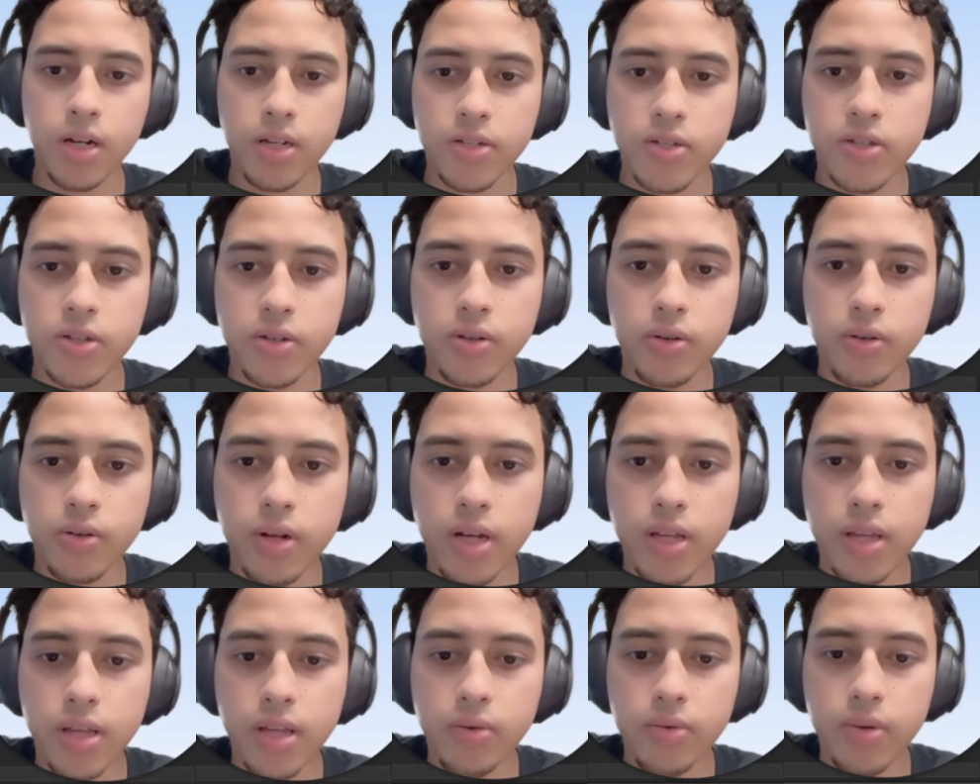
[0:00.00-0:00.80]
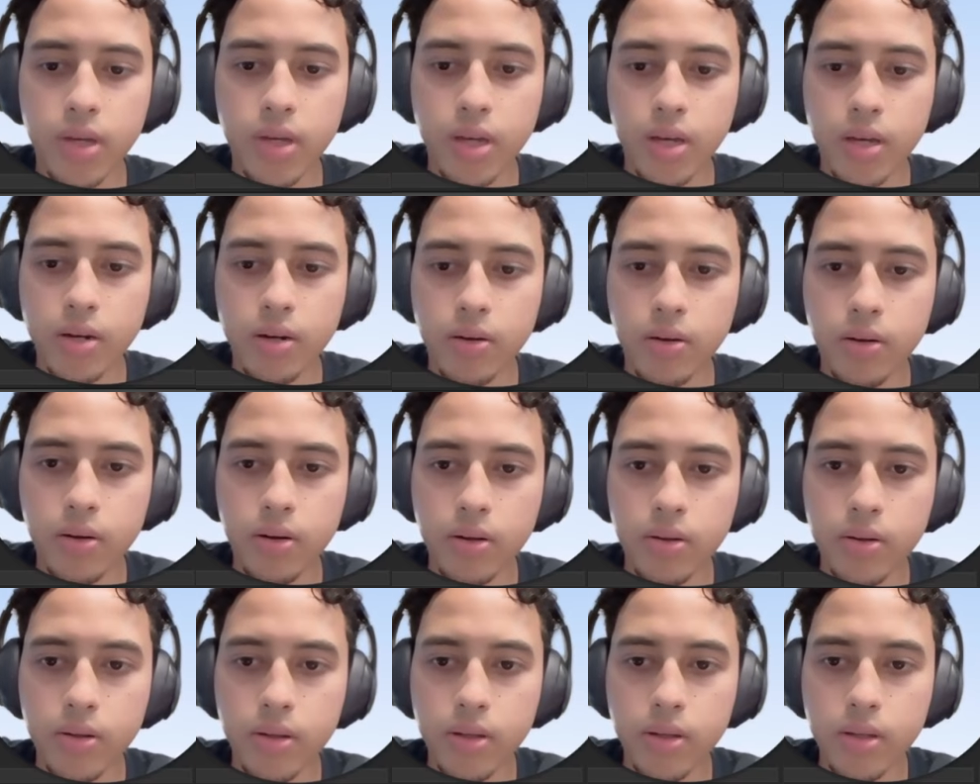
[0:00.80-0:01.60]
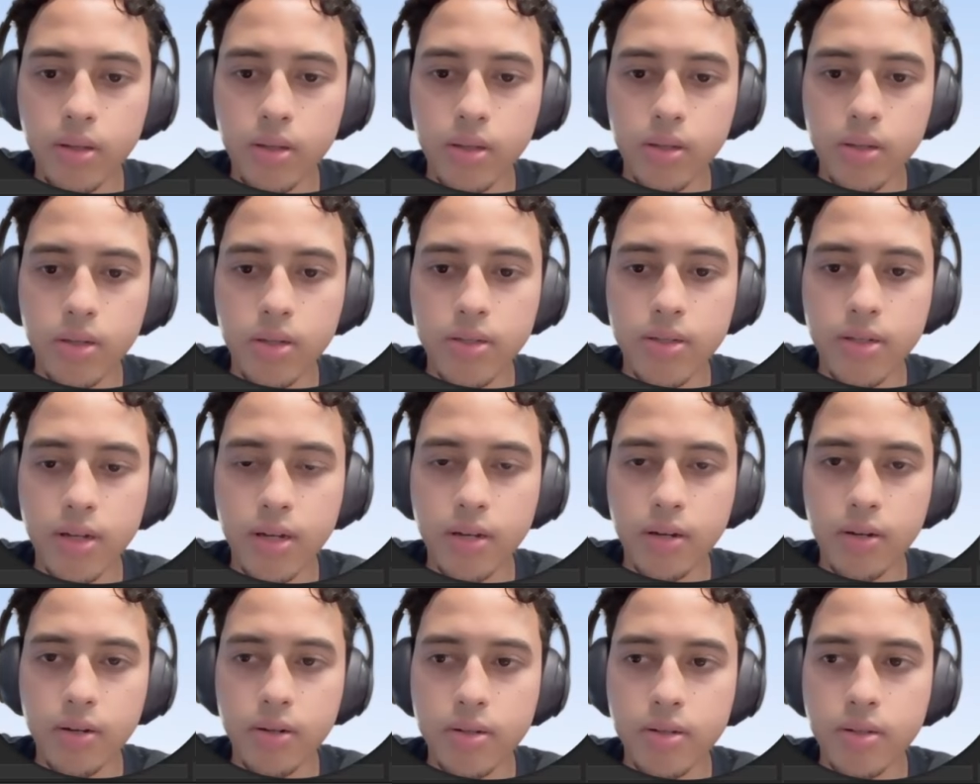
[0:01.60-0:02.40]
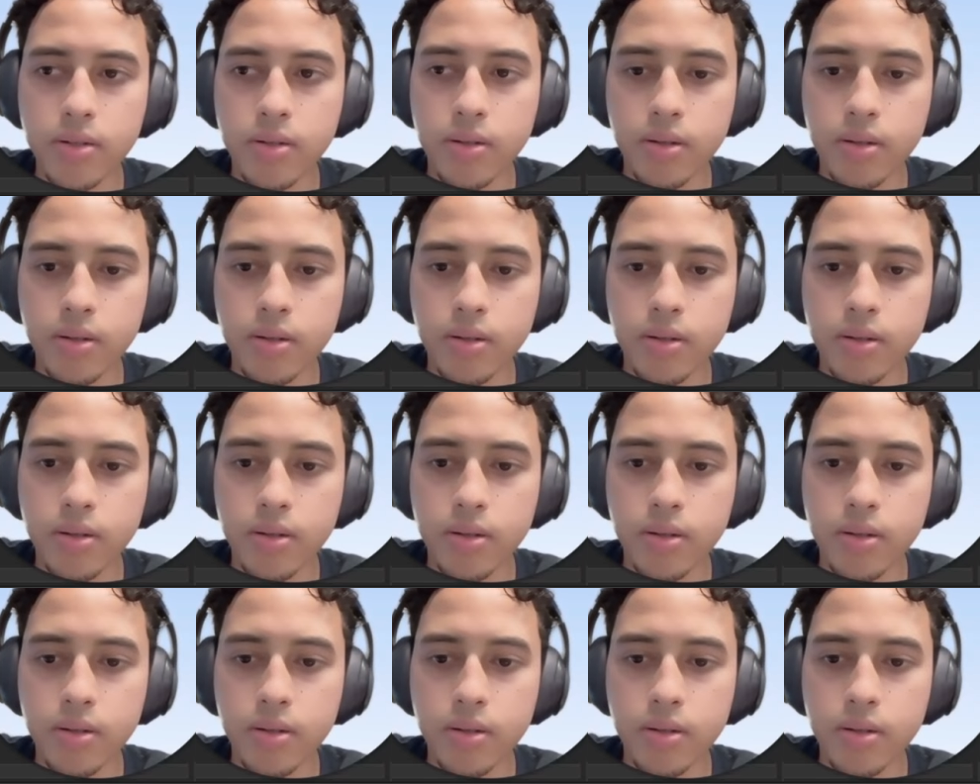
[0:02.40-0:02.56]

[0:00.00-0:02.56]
so now that we got all the desires,